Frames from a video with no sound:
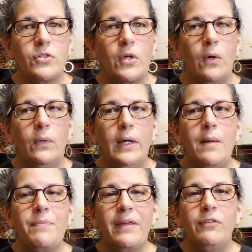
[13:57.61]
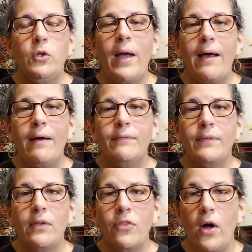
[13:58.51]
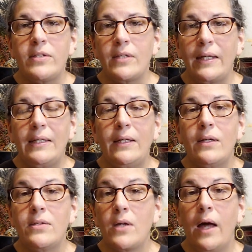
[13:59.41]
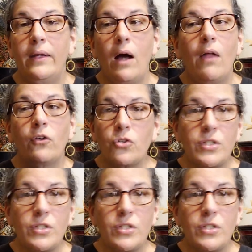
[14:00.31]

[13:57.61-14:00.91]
So if you have thoughts, ideas on other